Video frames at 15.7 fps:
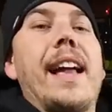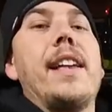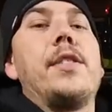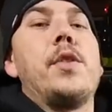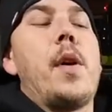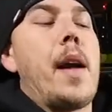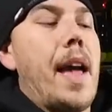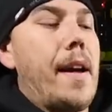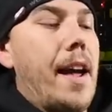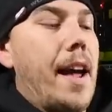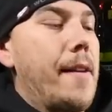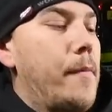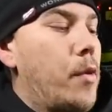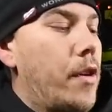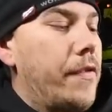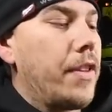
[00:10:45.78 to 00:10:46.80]
guys know, I have
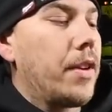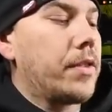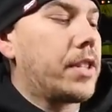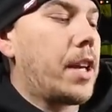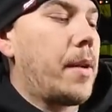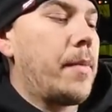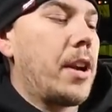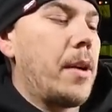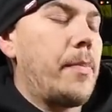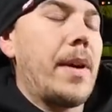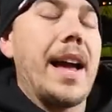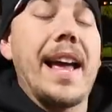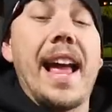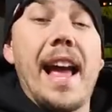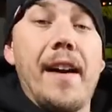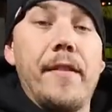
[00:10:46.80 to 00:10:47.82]
more videos coming up.
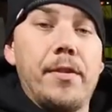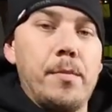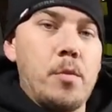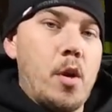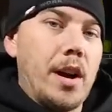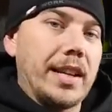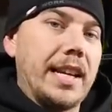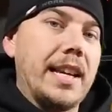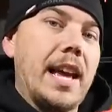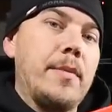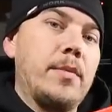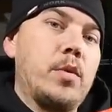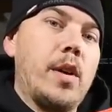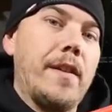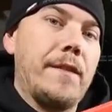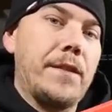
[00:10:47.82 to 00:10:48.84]
I have the Milwaukee
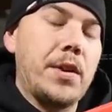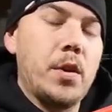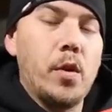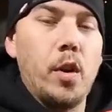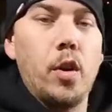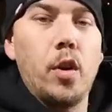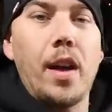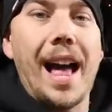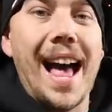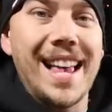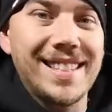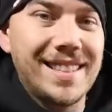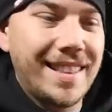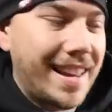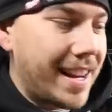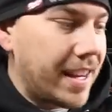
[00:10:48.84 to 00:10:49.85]
M12 Fuel
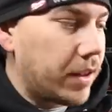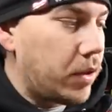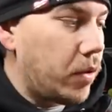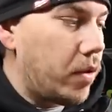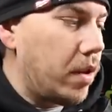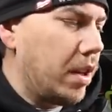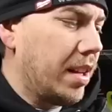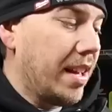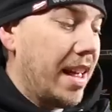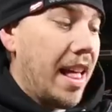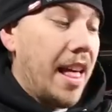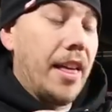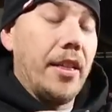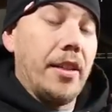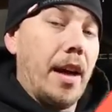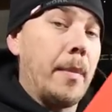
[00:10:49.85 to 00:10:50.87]
oscillating tool.
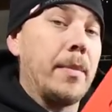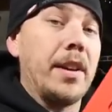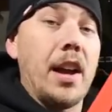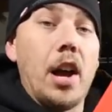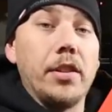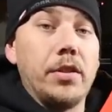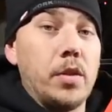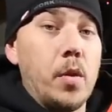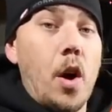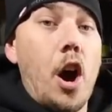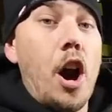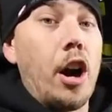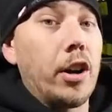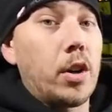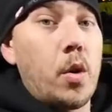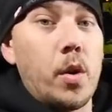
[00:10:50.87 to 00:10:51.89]
I'm gonna do a
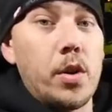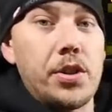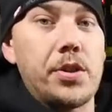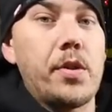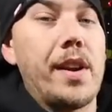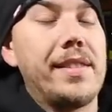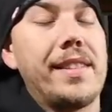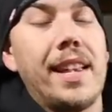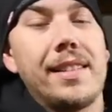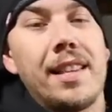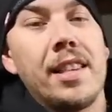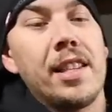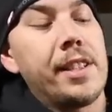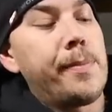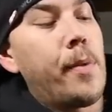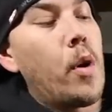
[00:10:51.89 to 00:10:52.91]
hardcore stress test on
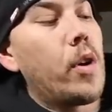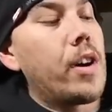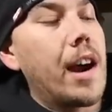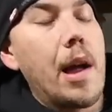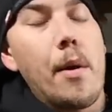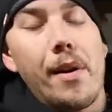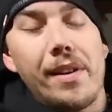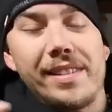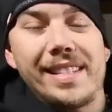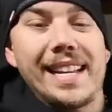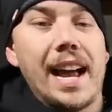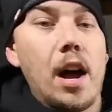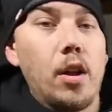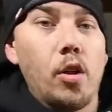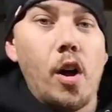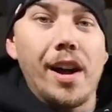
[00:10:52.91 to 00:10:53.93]
this motor, and I wanna see
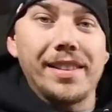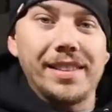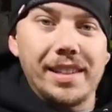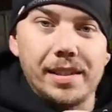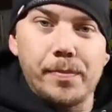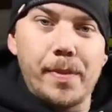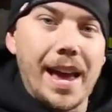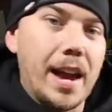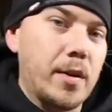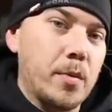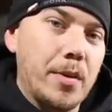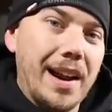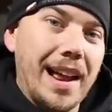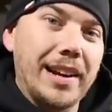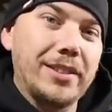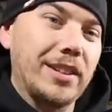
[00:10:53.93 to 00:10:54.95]
how long this battery
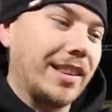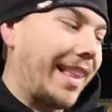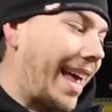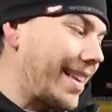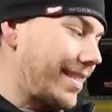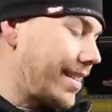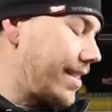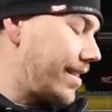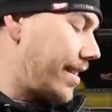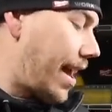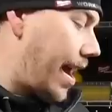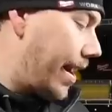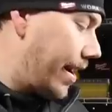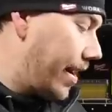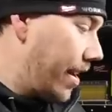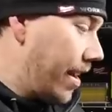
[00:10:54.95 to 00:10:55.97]
would actually last
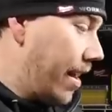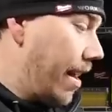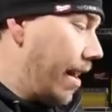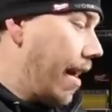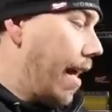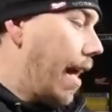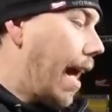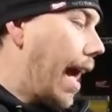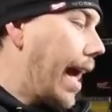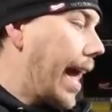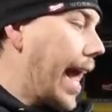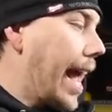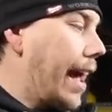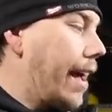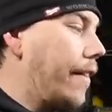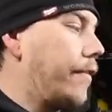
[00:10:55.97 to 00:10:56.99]
inside. I
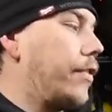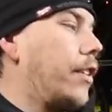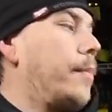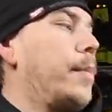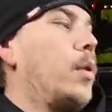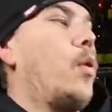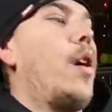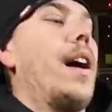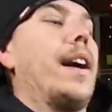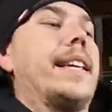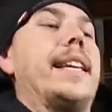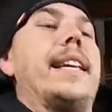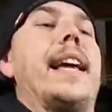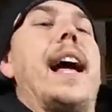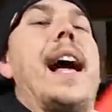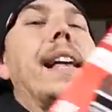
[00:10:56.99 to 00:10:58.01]
have the
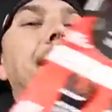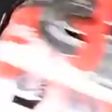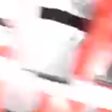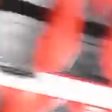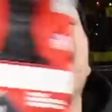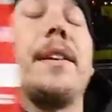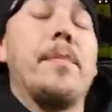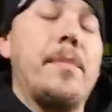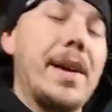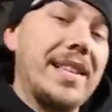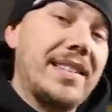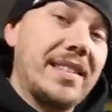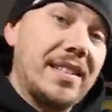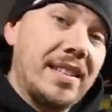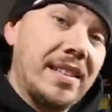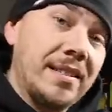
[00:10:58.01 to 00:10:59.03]
Milwaukee oscillating
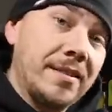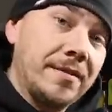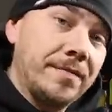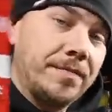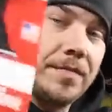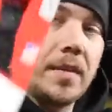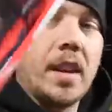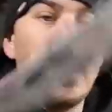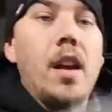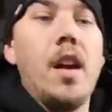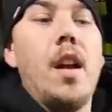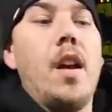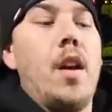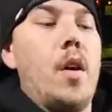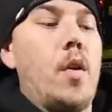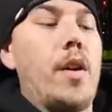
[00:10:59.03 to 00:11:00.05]
bits,
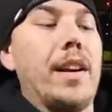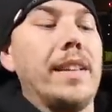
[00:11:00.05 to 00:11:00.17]
or